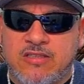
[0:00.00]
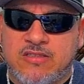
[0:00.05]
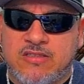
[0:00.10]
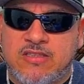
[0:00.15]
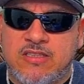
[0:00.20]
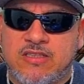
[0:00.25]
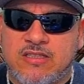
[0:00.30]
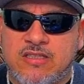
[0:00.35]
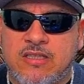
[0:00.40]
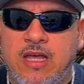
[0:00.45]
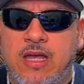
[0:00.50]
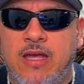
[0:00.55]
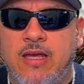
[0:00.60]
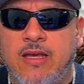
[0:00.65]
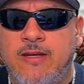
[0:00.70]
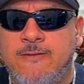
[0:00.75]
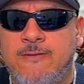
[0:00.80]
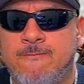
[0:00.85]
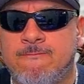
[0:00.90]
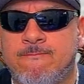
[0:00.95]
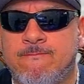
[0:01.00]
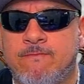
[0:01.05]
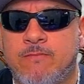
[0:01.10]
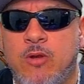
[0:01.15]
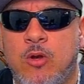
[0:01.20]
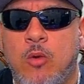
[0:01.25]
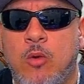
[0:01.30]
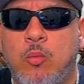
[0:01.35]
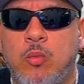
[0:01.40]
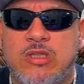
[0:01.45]
this thing
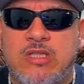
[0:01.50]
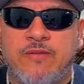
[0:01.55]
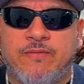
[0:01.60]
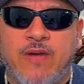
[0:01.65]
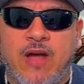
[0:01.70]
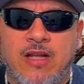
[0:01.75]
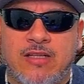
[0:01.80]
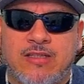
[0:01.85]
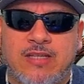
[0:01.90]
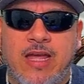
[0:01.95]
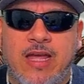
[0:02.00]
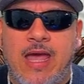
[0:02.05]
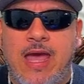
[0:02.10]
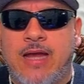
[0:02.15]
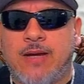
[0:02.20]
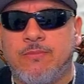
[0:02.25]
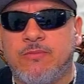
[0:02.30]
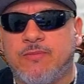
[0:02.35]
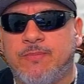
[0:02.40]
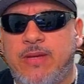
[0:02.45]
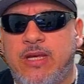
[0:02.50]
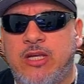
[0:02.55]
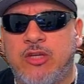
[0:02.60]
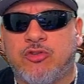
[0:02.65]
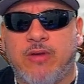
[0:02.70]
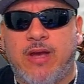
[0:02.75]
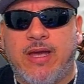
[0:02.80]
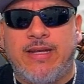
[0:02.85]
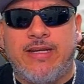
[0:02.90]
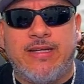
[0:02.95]
with Davante Adams being
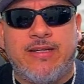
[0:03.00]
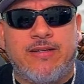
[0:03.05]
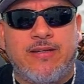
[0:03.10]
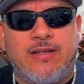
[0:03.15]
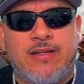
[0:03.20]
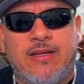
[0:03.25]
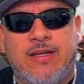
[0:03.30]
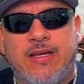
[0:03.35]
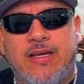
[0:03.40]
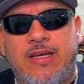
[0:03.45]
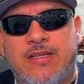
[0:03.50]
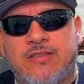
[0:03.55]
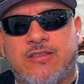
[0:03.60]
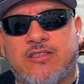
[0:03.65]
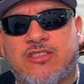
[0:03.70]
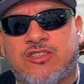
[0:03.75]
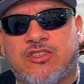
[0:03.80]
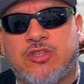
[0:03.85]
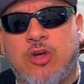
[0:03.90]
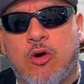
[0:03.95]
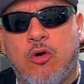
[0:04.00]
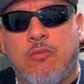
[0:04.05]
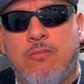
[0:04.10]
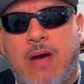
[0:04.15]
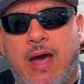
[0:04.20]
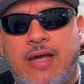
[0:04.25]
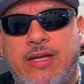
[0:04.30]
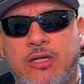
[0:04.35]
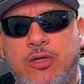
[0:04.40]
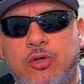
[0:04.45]
traded is so
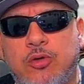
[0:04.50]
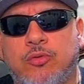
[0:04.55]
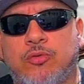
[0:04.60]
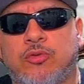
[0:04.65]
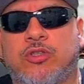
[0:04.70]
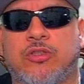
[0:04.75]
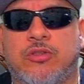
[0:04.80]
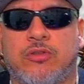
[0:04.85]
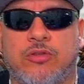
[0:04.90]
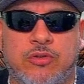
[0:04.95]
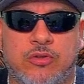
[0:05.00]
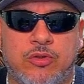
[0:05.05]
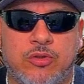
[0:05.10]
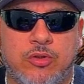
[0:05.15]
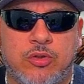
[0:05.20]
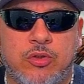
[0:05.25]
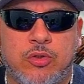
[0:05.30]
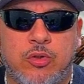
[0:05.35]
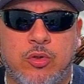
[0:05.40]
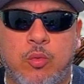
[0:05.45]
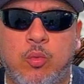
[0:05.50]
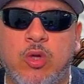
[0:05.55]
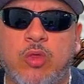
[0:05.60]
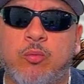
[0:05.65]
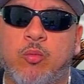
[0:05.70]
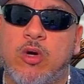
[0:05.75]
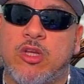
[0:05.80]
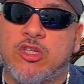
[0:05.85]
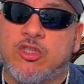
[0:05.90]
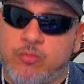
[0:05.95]
minute with
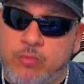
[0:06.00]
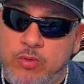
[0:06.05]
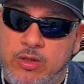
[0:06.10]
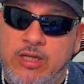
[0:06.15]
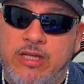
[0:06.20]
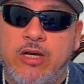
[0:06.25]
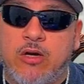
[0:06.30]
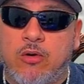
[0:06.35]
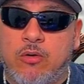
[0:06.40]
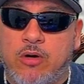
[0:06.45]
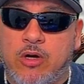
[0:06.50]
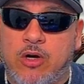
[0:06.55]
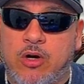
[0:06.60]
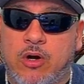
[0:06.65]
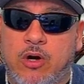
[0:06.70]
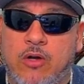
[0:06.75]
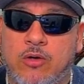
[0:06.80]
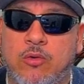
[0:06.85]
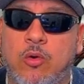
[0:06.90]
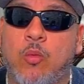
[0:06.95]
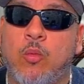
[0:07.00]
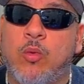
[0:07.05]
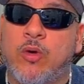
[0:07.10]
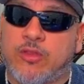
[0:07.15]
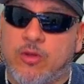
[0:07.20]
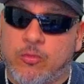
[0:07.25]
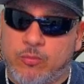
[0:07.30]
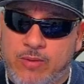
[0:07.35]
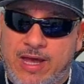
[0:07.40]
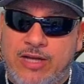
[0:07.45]
what's really going on with the
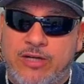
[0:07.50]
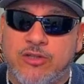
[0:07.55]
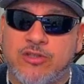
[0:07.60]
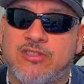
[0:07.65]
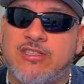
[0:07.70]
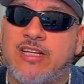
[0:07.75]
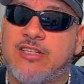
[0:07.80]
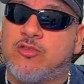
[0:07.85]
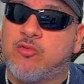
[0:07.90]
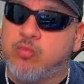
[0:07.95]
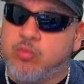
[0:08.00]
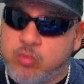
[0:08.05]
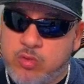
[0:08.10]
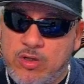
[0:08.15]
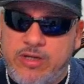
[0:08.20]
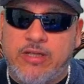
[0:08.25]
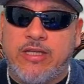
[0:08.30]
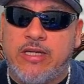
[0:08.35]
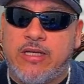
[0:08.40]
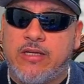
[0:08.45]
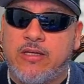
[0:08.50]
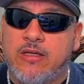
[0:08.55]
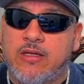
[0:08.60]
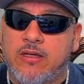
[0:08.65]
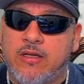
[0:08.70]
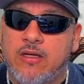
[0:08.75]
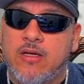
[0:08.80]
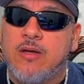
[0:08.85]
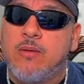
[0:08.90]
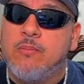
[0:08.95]
Raiders that's really
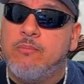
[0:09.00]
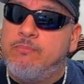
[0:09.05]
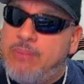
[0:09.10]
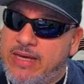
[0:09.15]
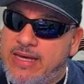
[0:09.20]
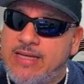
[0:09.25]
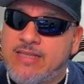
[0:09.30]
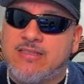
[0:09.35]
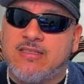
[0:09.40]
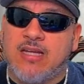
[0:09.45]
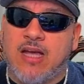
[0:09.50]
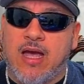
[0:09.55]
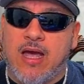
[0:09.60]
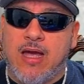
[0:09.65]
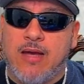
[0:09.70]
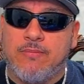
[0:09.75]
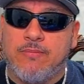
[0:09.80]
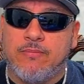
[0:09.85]
big time,